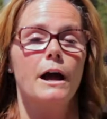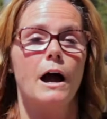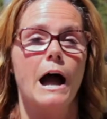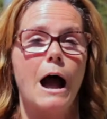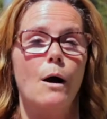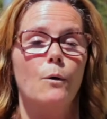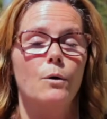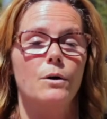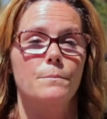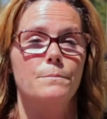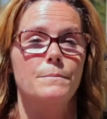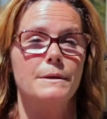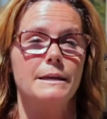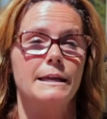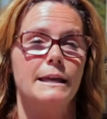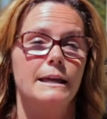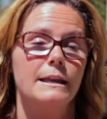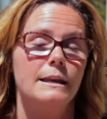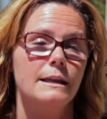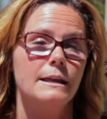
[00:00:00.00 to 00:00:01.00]
our
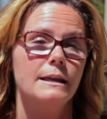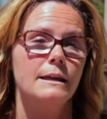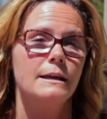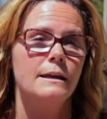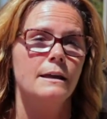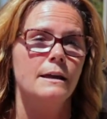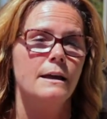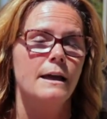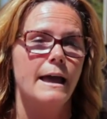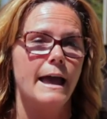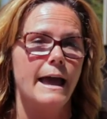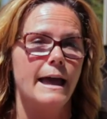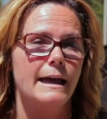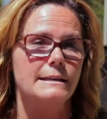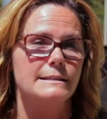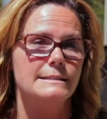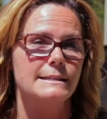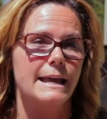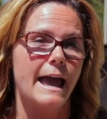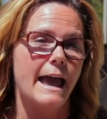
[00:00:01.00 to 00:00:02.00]
beginning
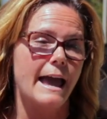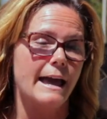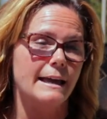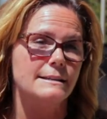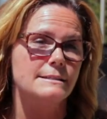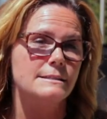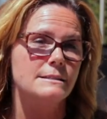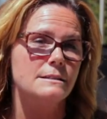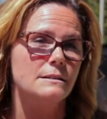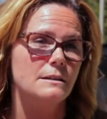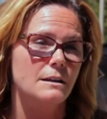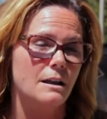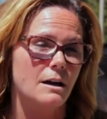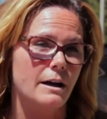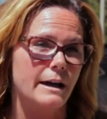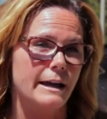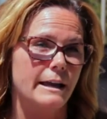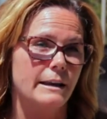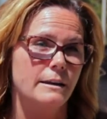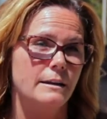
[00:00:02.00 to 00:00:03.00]
and end
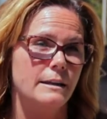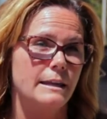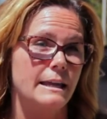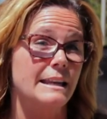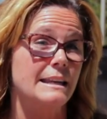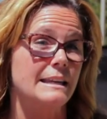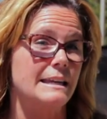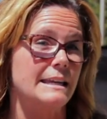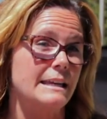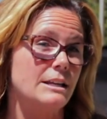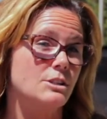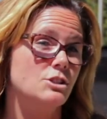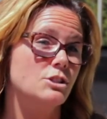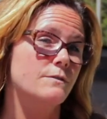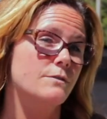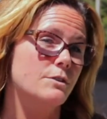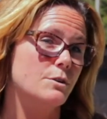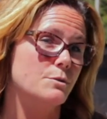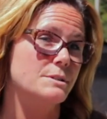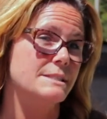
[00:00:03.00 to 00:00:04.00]
line in each
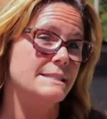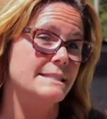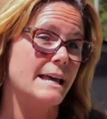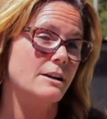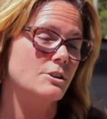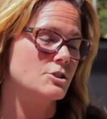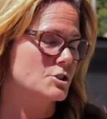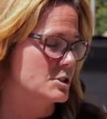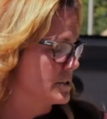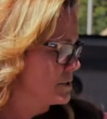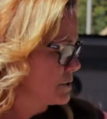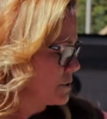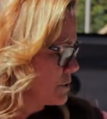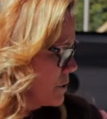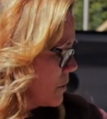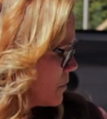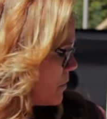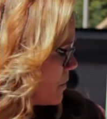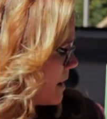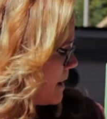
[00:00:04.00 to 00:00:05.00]
of those sections.
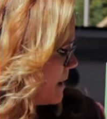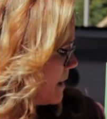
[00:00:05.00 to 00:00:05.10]
So